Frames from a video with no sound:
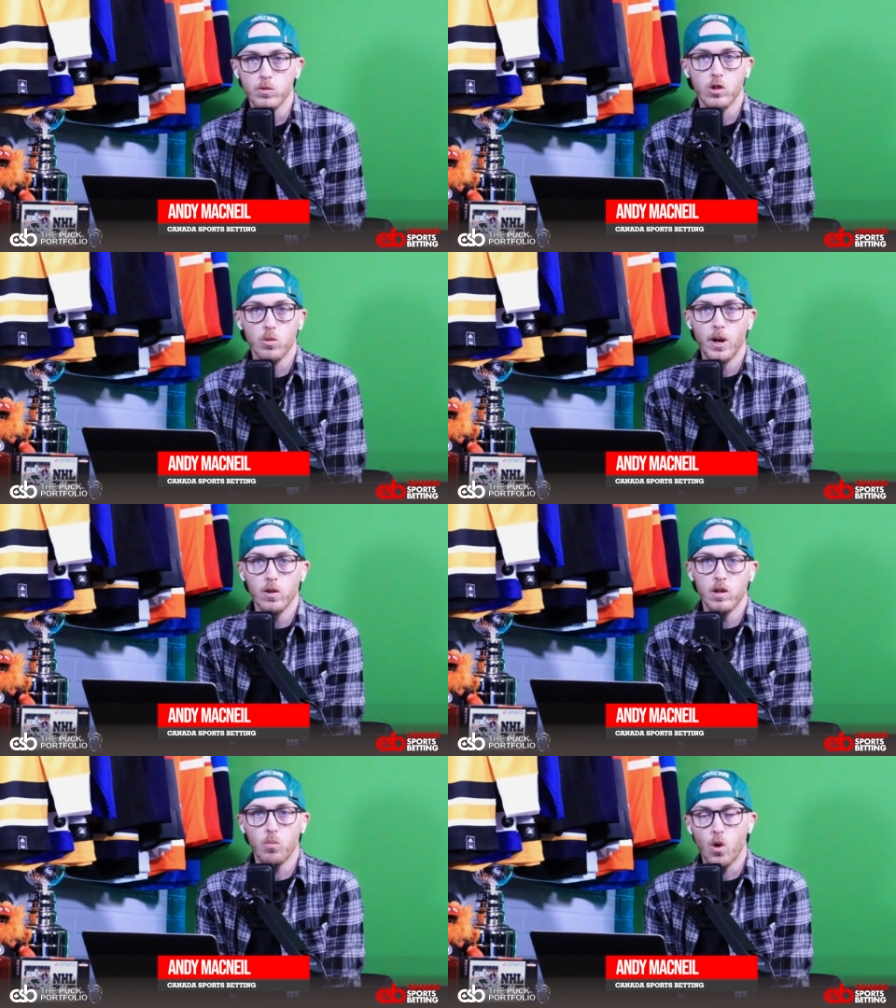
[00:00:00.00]
So they're
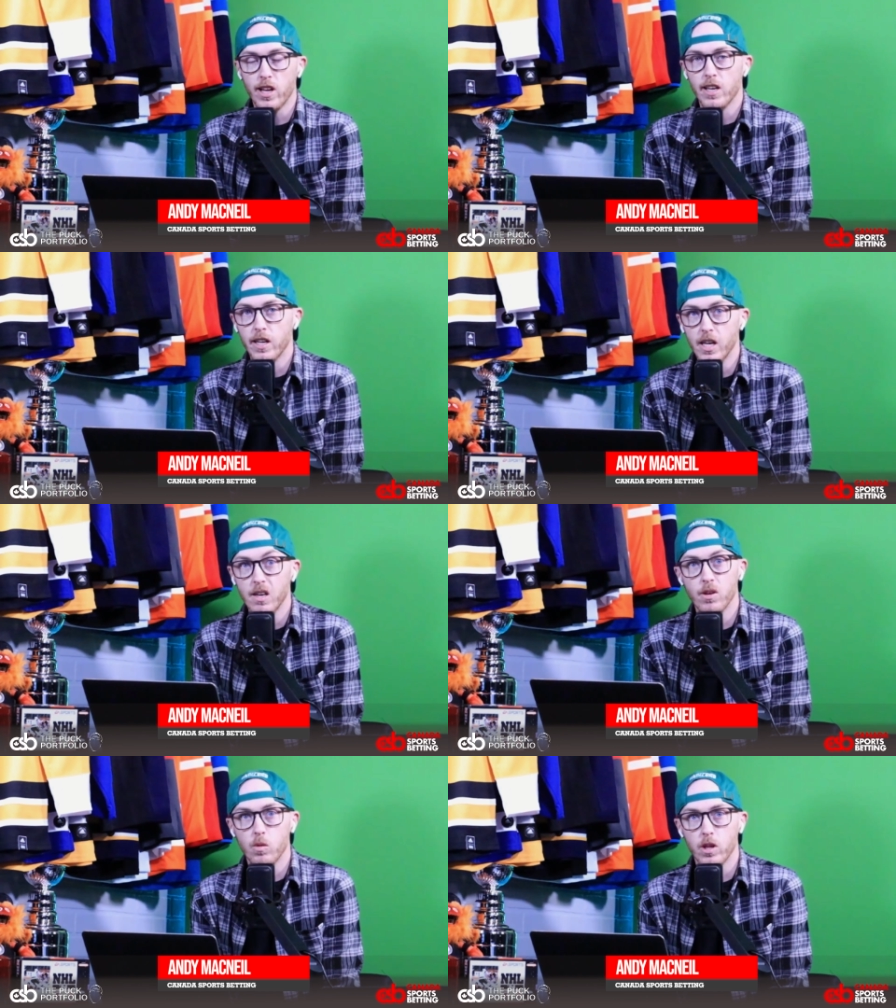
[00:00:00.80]
barely breaking
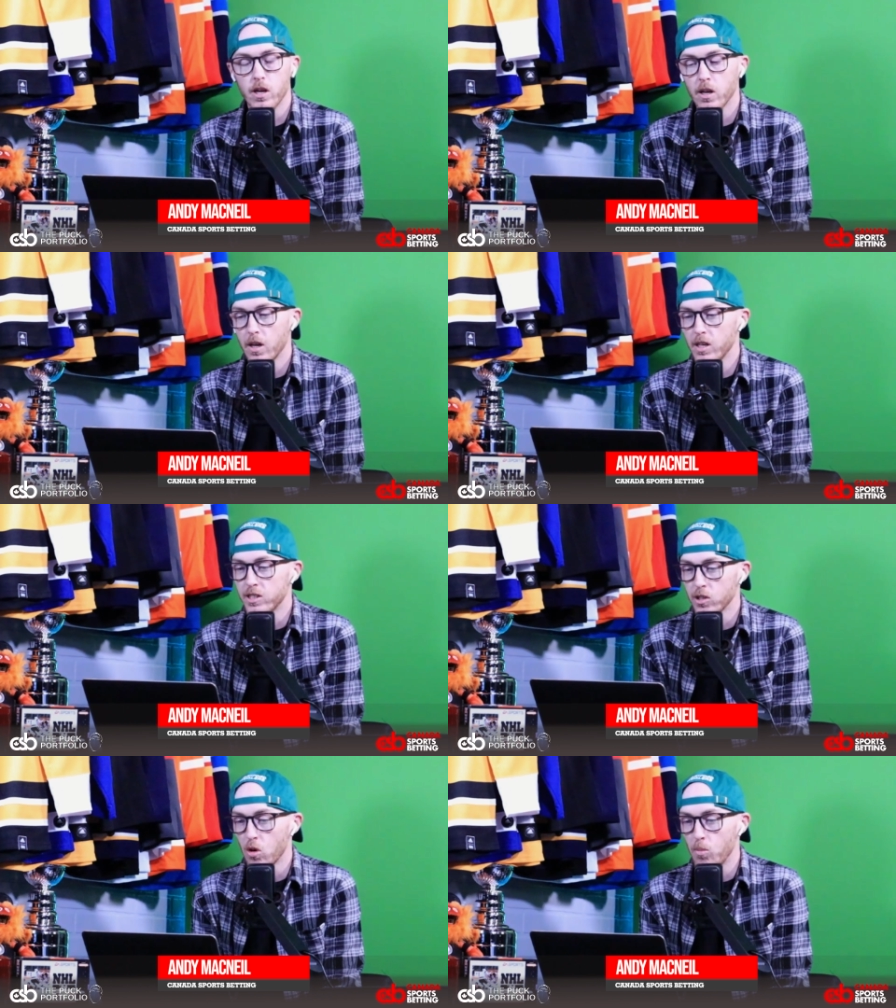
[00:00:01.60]
even with a
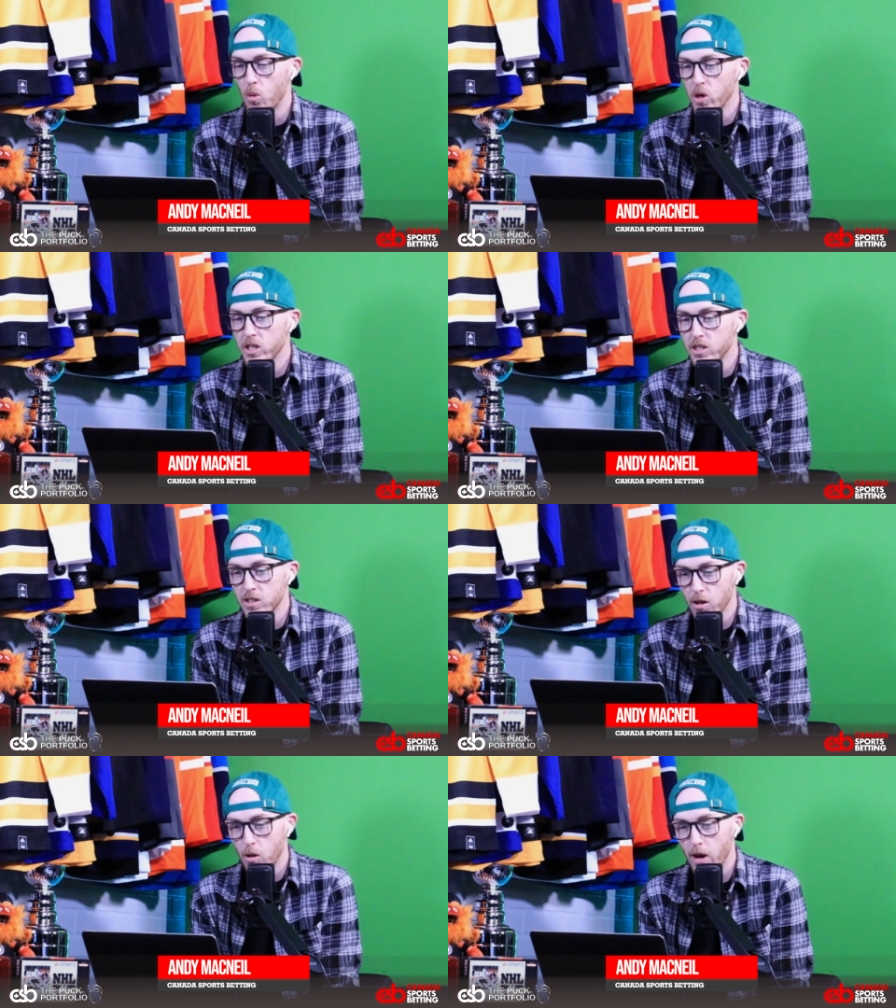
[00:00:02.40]

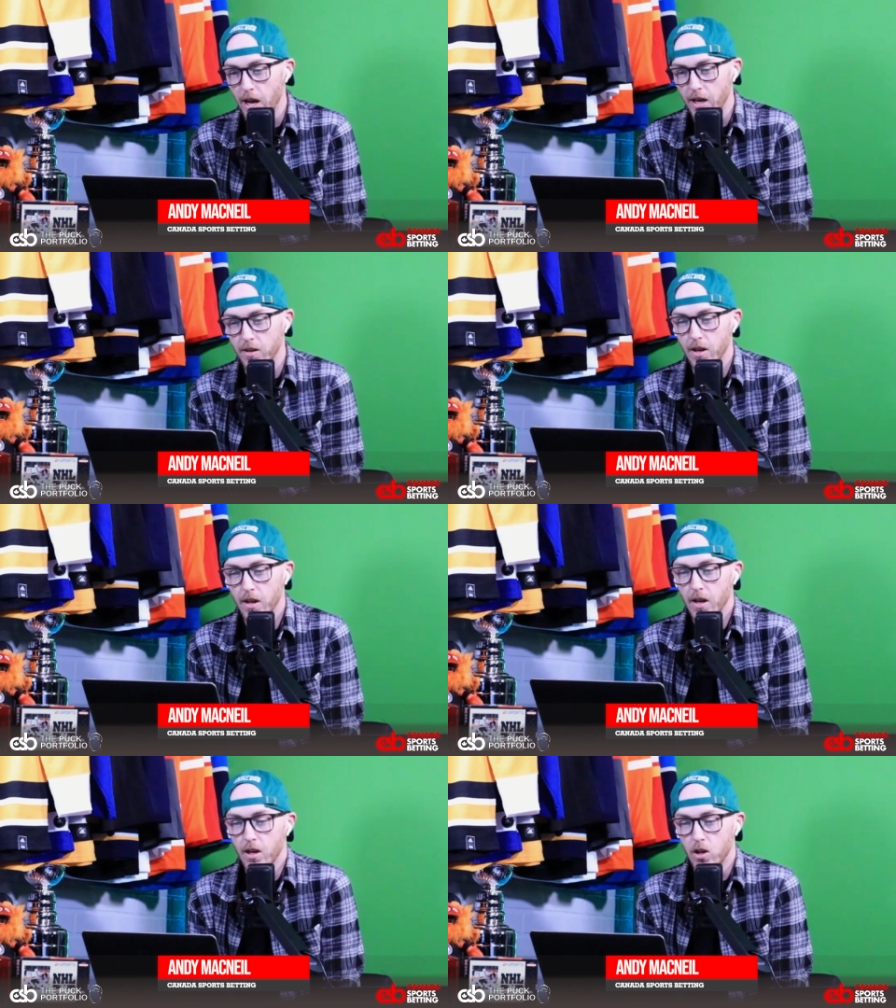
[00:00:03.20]
0.08
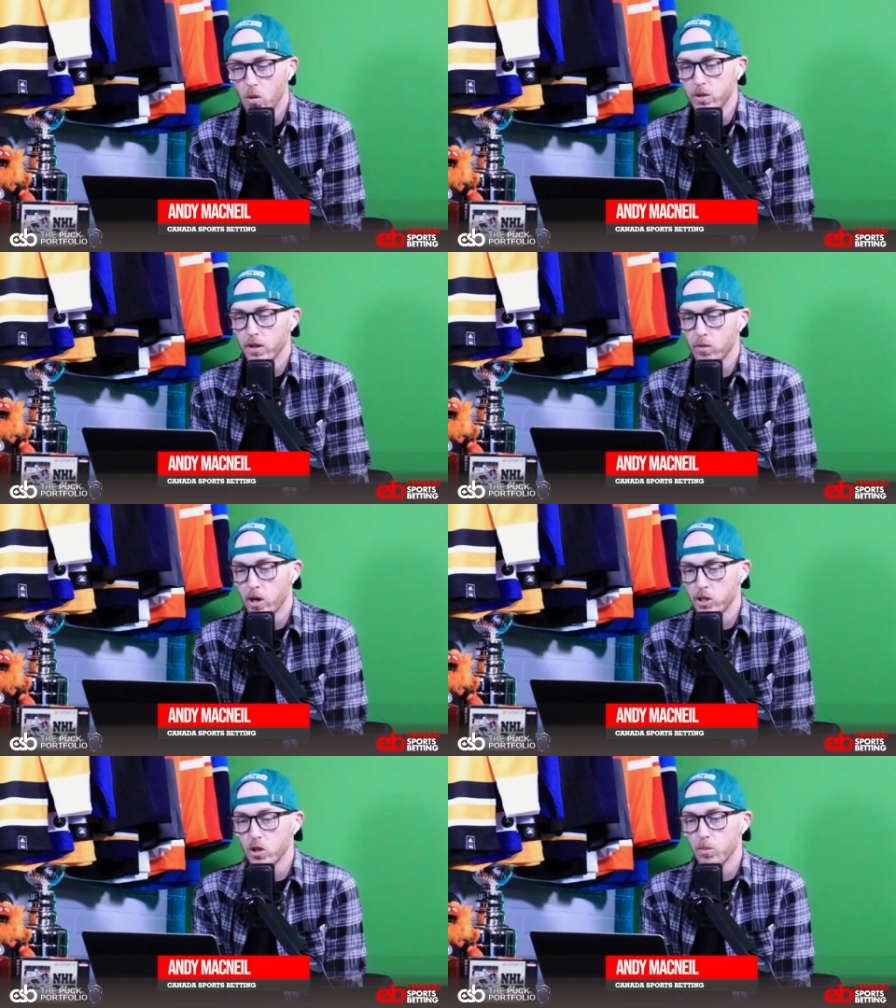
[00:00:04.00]
goal
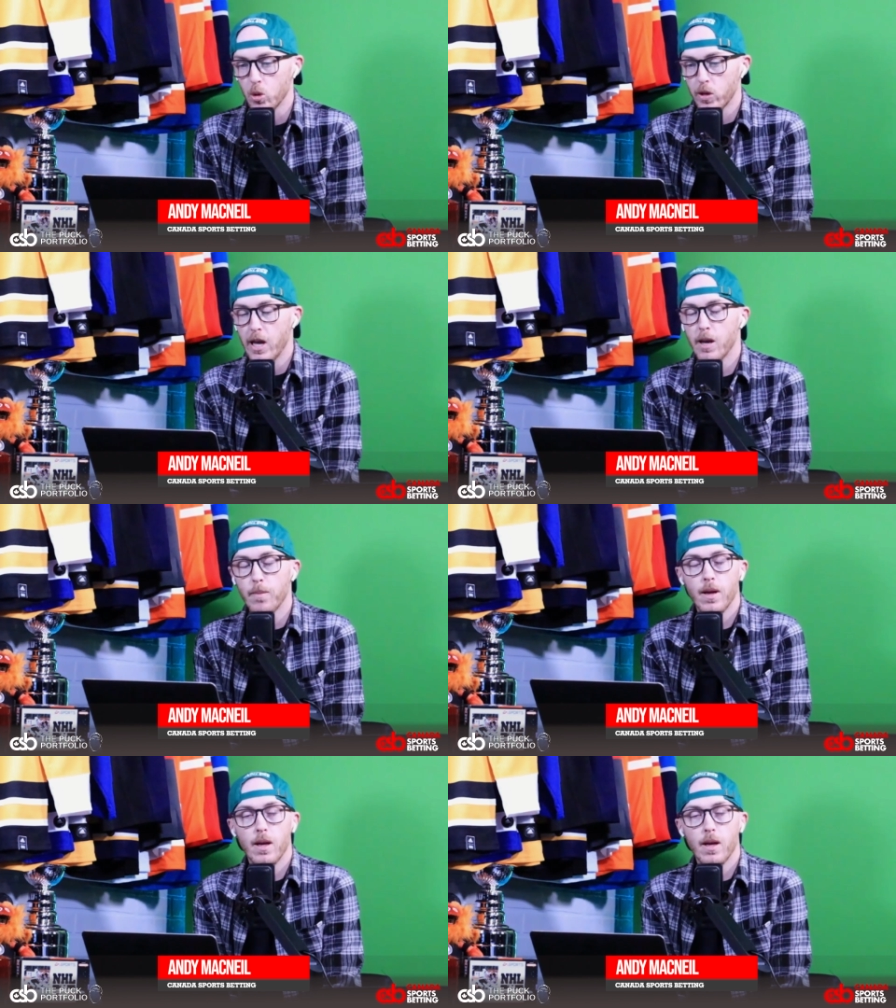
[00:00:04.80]
differential per game